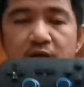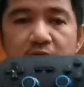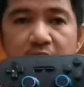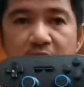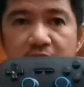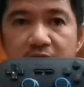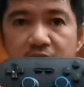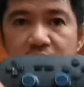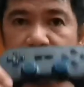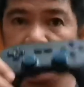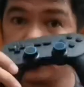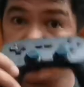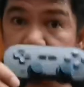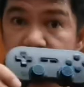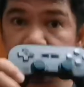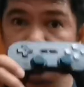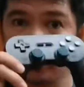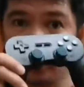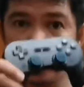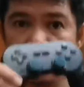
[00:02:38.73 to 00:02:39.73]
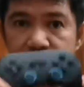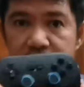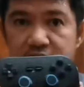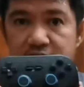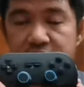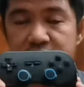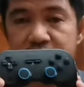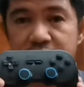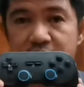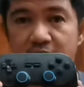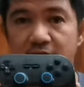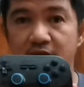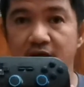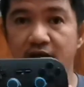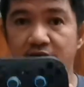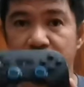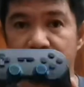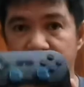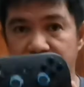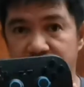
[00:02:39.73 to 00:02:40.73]
And this is their latest
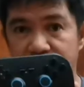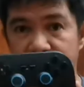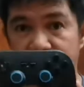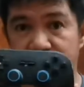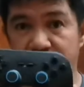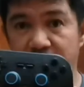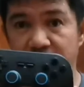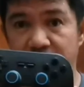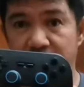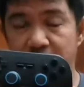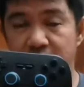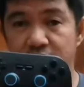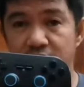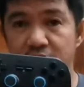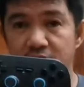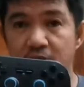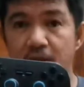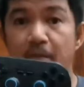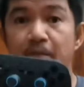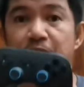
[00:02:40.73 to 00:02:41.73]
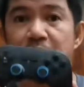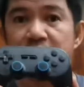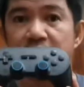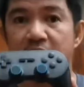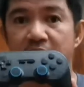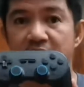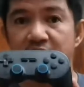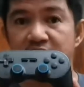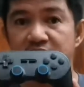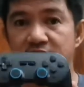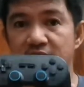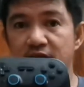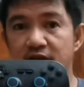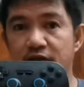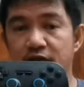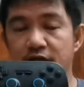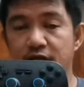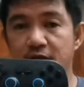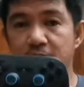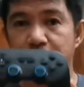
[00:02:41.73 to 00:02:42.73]
and greatest right now, the
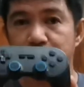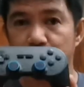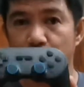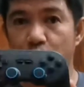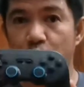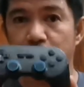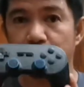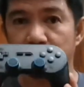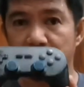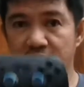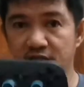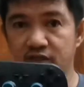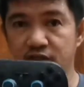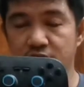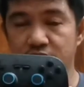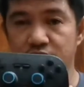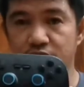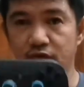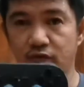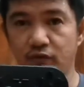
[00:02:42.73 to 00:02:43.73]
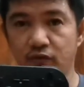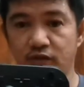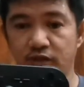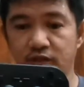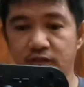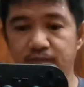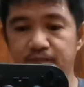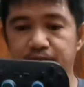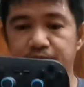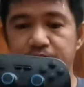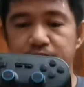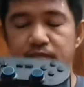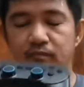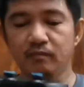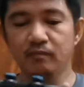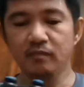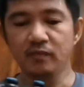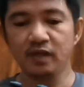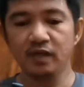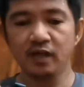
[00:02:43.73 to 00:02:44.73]
SN30 Pro Plus controller.
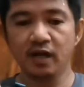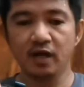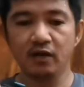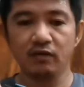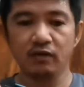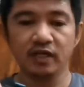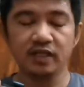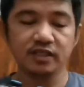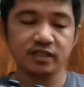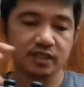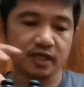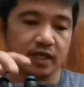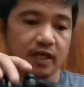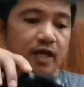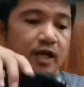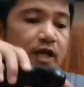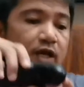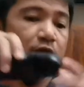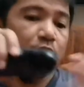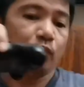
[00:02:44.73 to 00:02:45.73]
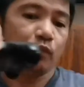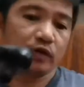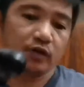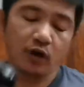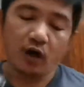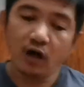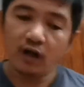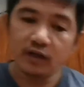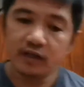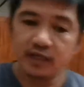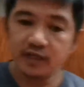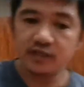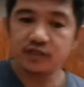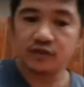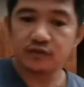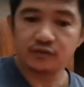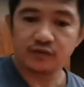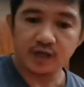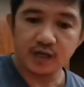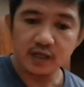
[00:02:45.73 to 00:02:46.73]
Now, let's see. With all
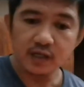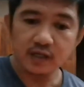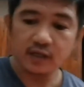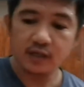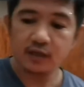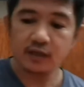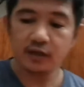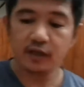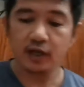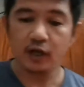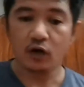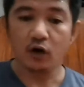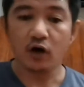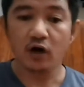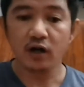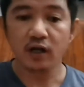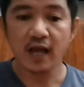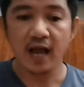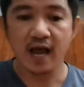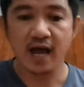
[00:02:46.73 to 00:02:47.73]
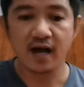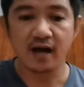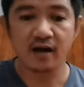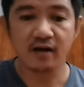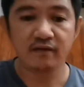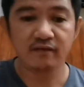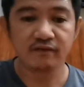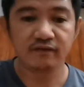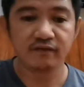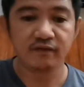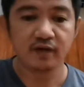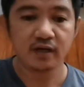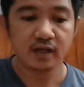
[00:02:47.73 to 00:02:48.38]
these 3, they all have